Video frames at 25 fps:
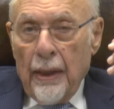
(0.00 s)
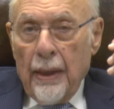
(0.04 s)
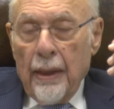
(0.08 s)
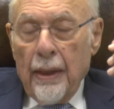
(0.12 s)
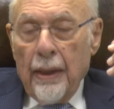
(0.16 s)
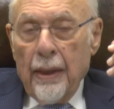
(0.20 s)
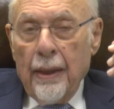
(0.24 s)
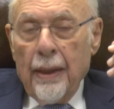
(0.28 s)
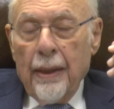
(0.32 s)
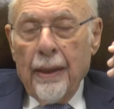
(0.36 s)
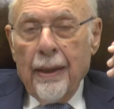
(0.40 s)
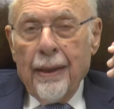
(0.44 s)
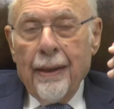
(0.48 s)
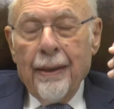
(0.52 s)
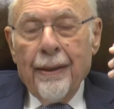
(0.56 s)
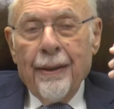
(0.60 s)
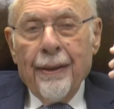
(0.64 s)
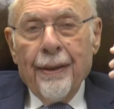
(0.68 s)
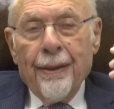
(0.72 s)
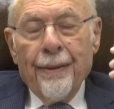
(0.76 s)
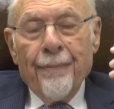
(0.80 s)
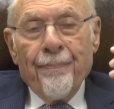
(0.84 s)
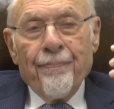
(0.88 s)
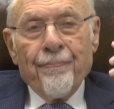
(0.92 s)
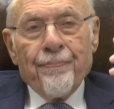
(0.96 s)
Or the Sternbuch
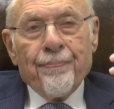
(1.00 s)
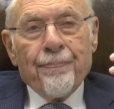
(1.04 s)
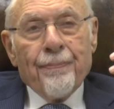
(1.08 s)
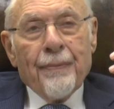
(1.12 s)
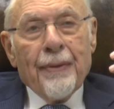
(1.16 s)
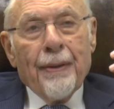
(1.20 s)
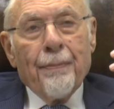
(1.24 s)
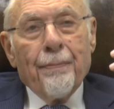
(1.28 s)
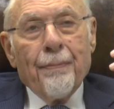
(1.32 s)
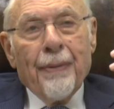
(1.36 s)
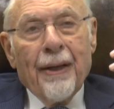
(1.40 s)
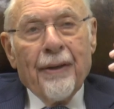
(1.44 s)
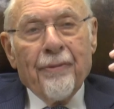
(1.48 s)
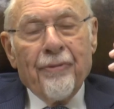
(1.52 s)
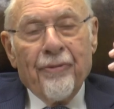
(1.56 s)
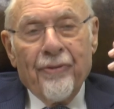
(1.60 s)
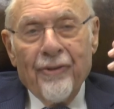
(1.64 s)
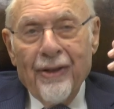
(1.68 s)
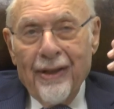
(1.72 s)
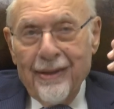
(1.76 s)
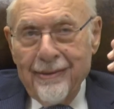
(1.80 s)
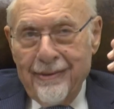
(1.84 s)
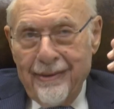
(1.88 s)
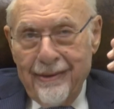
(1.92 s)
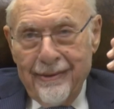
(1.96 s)
um, family? My
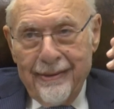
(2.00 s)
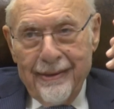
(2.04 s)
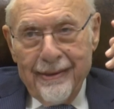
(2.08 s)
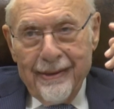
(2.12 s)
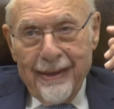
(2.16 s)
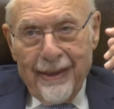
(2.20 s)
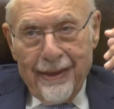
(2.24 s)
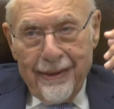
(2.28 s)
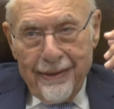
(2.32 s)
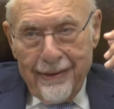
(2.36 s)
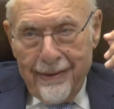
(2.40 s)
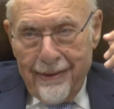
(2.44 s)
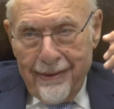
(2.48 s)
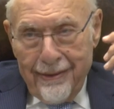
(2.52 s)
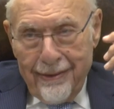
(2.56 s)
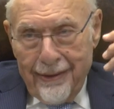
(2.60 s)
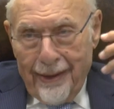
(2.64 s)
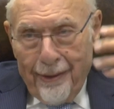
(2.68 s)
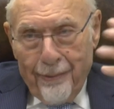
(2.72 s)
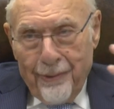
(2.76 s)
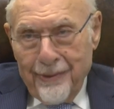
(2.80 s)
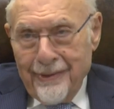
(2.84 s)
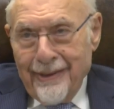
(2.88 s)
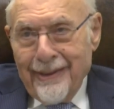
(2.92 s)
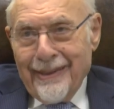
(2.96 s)
father did. I,
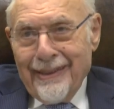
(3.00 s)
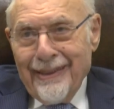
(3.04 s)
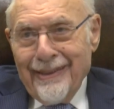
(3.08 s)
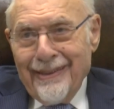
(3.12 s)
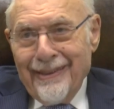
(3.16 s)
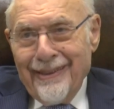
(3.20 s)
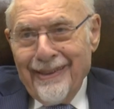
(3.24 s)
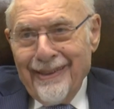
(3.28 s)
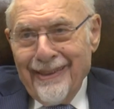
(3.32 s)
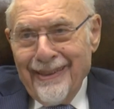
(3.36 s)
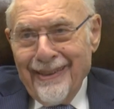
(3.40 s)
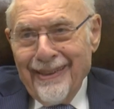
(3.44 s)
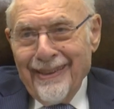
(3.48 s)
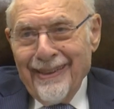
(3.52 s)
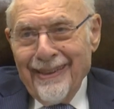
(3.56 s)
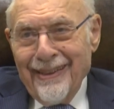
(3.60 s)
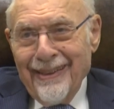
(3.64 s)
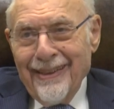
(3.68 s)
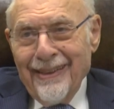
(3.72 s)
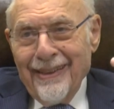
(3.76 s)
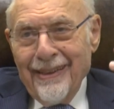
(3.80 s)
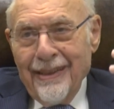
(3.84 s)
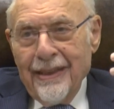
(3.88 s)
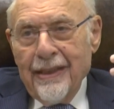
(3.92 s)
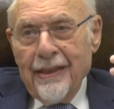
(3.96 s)
I was a kid. Yeah,
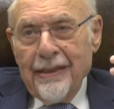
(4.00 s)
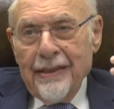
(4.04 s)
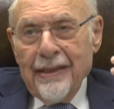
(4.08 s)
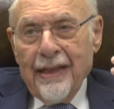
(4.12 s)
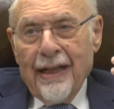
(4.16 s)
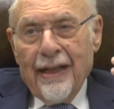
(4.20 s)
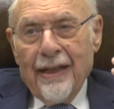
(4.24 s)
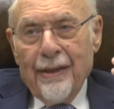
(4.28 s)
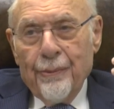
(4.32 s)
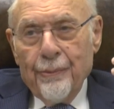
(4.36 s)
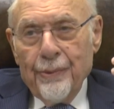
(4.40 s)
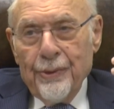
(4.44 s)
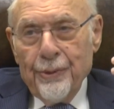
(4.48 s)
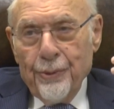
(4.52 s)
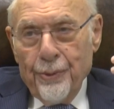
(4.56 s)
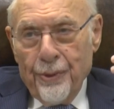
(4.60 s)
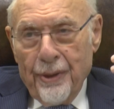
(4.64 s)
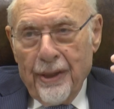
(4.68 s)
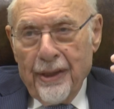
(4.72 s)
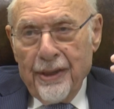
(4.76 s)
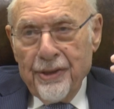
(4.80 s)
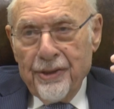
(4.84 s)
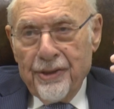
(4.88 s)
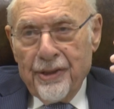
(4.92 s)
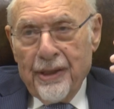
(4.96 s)
yeah we knew
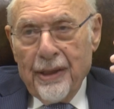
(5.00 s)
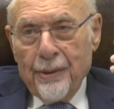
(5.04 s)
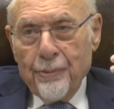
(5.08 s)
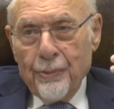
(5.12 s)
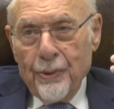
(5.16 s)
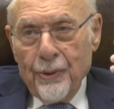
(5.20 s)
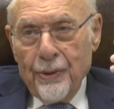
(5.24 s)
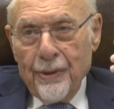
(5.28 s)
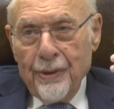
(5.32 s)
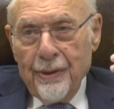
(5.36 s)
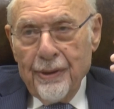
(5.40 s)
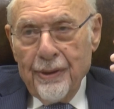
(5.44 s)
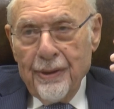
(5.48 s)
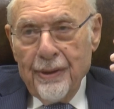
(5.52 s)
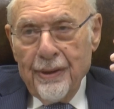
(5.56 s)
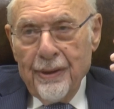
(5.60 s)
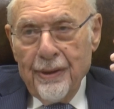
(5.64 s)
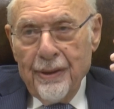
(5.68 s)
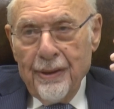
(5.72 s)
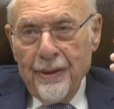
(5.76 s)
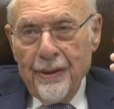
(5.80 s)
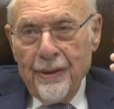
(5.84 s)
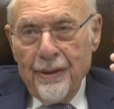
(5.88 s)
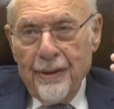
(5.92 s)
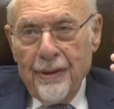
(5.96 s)
Recha Sternbuch.
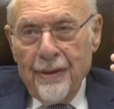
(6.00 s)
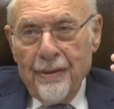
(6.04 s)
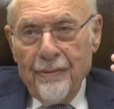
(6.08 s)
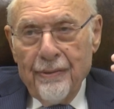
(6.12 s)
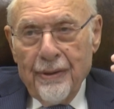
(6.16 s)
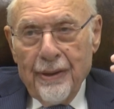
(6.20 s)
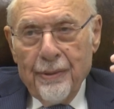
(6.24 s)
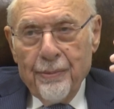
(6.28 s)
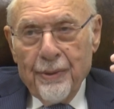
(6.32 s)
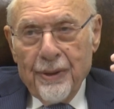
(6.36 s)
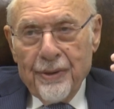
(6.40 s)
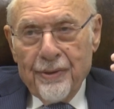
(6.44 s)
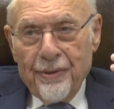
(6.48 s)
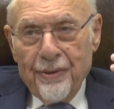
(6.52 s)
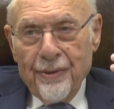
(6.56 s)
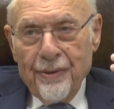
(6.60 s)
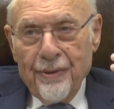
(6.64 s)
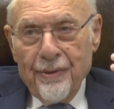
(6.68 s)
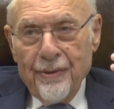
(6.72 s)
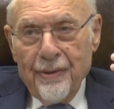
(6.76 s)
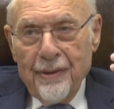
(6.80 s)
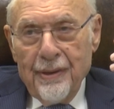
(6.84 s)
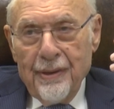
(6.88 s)
Very much so.